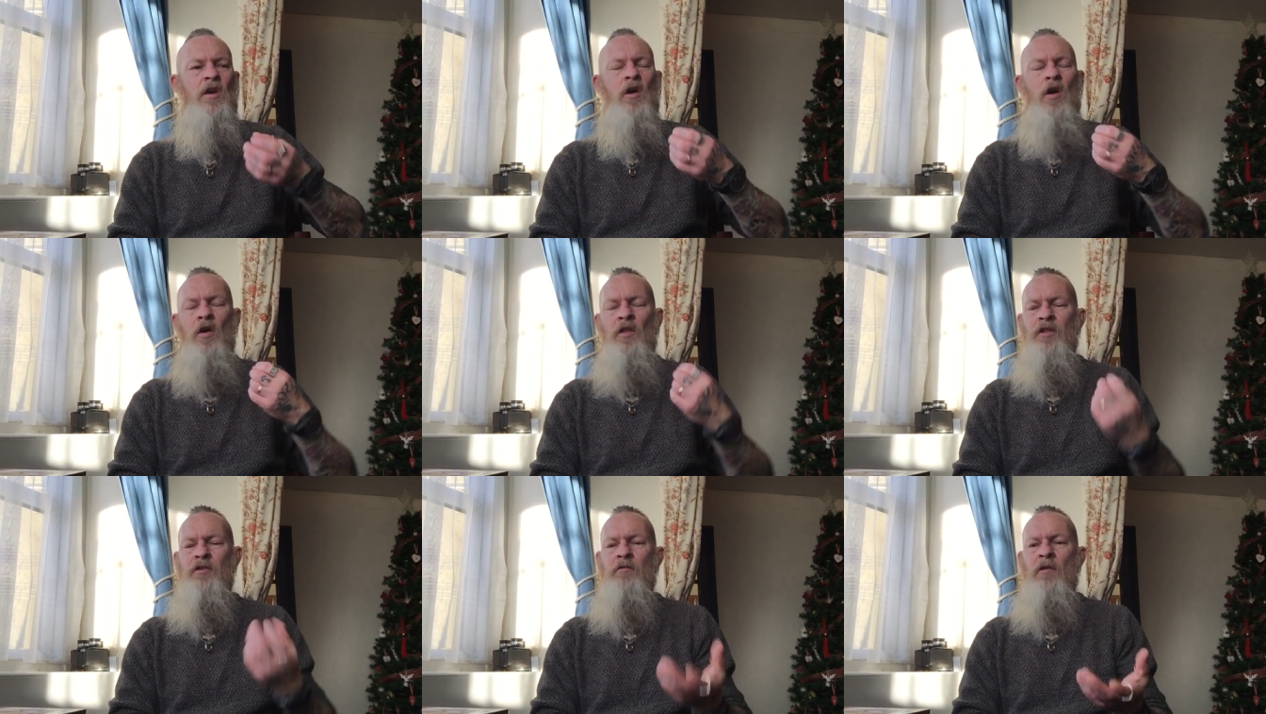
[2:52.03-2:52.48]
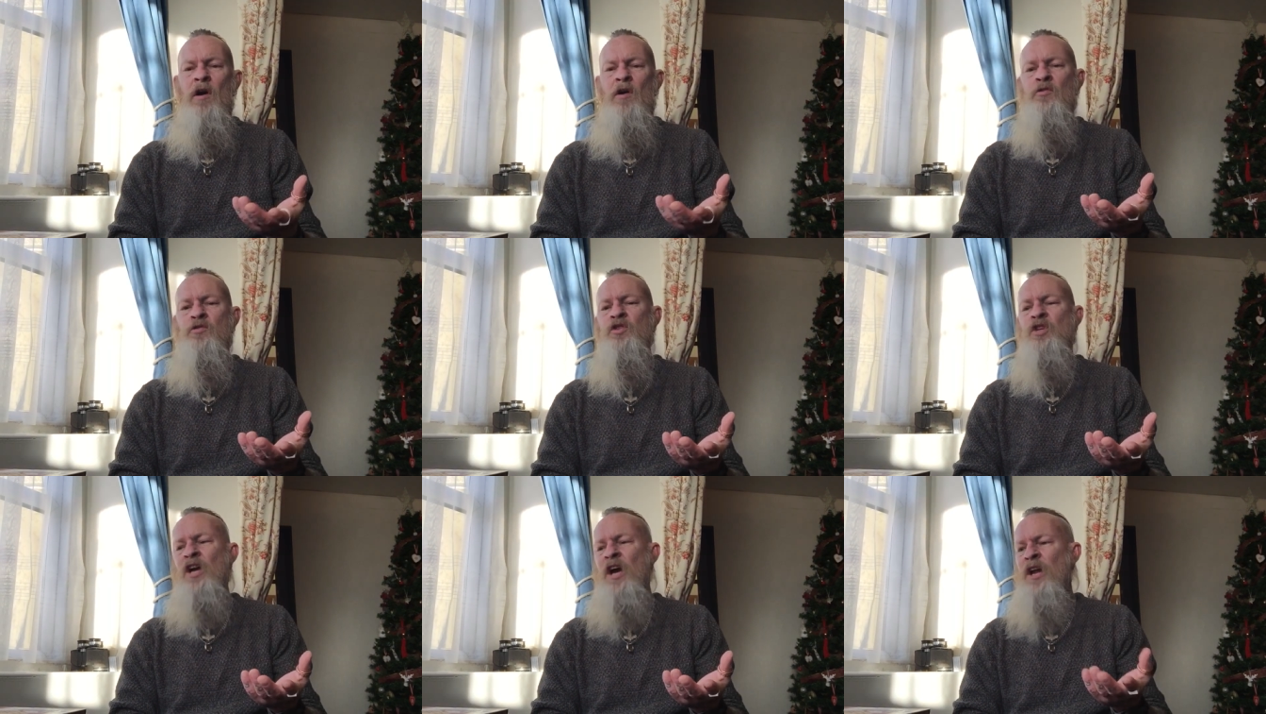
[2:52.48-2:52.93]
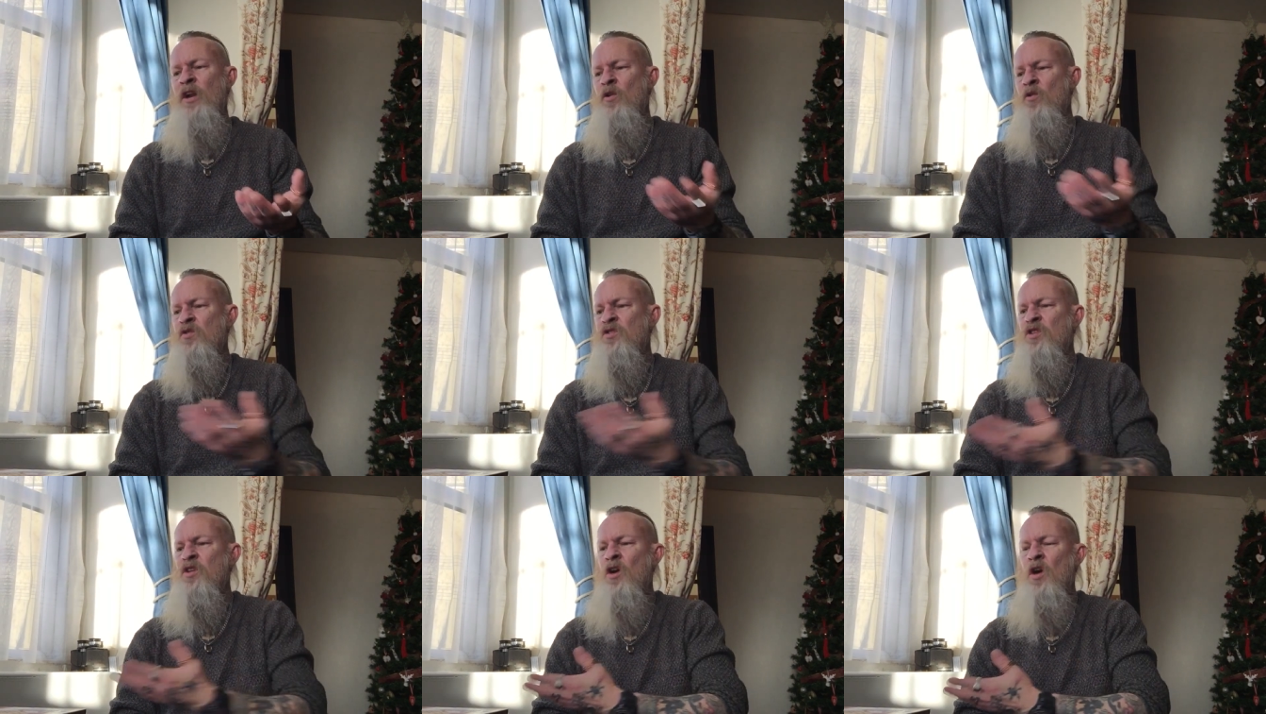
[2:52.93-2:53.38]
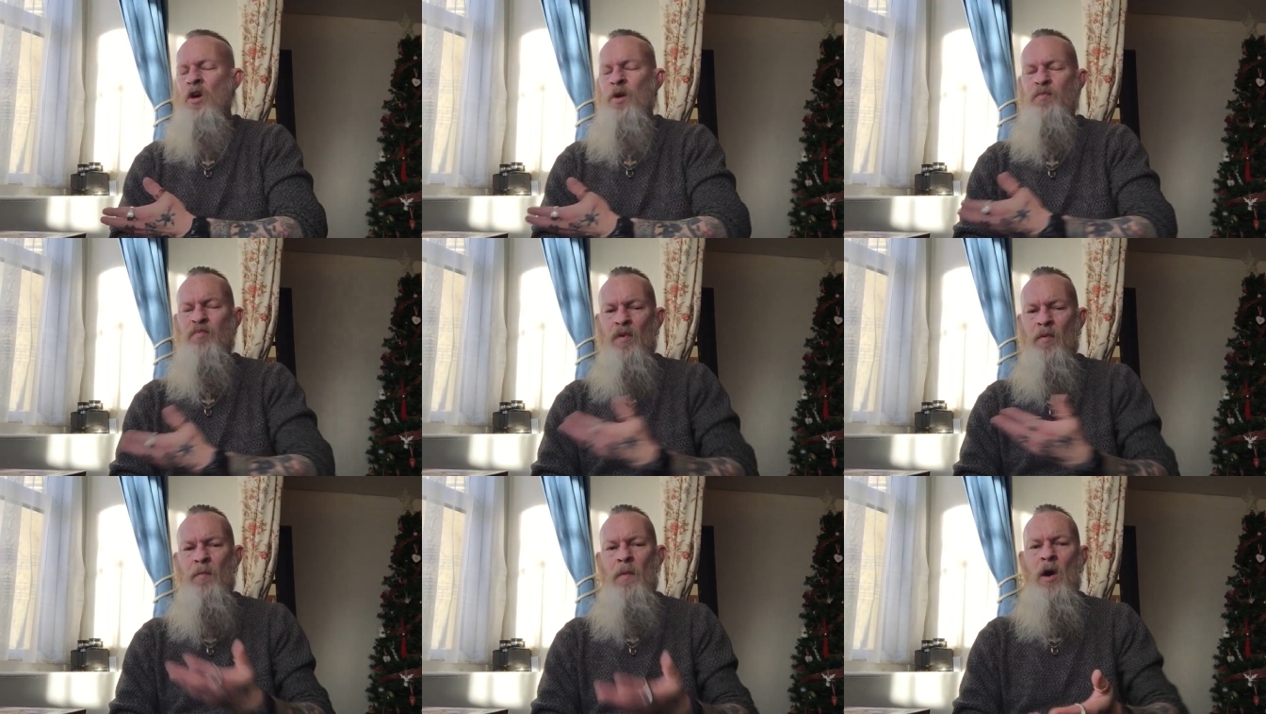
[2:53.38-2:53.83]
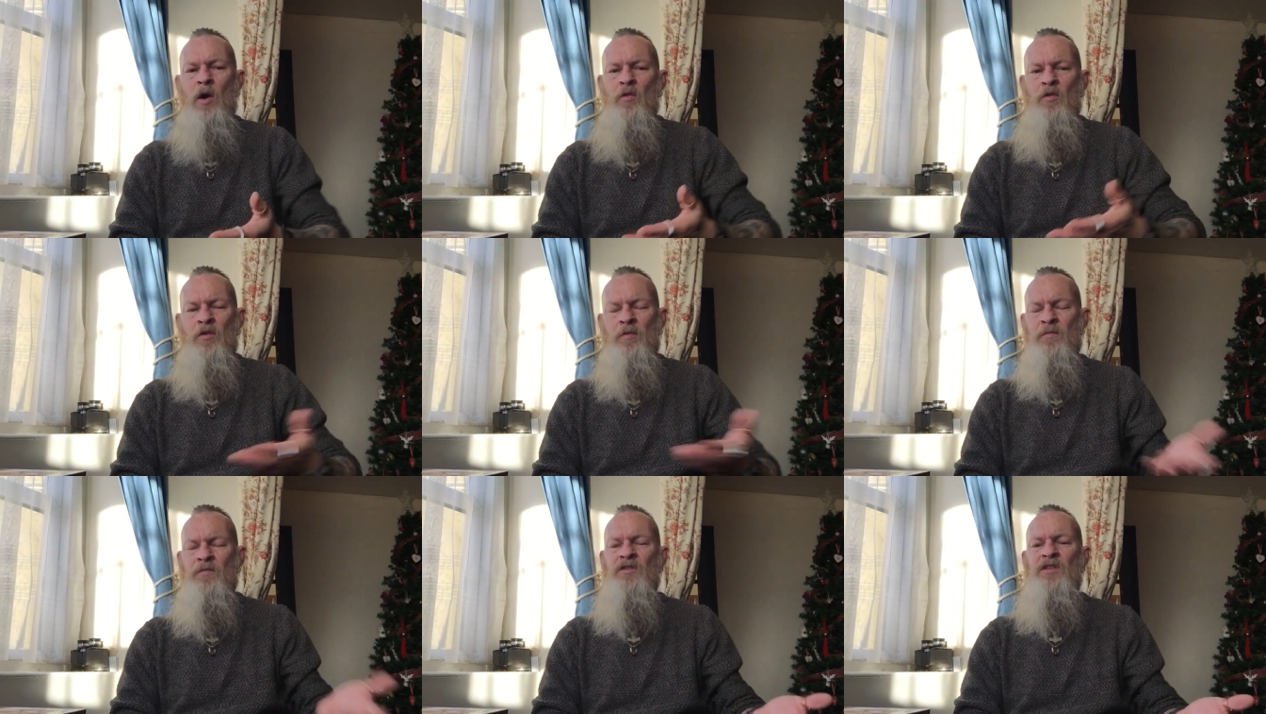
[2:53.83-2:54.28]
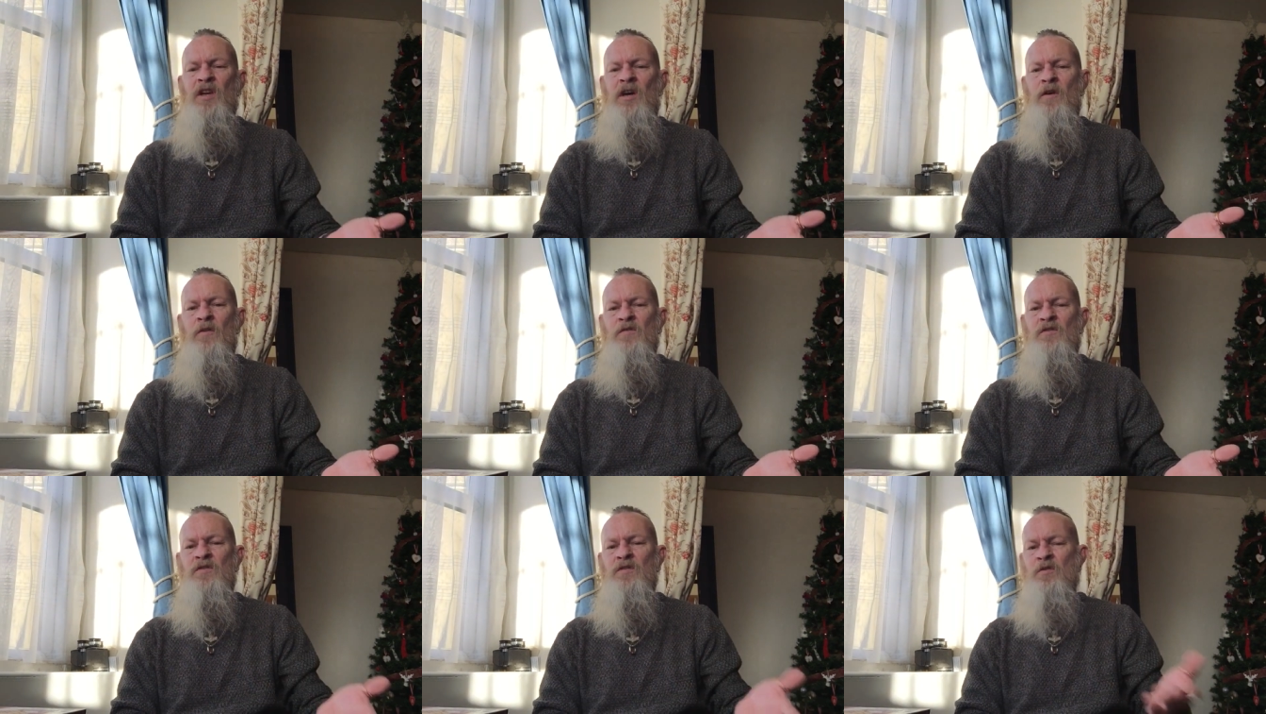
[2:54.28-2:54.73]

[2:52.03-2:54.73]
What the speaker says: on their own channels to kind of promote themselves.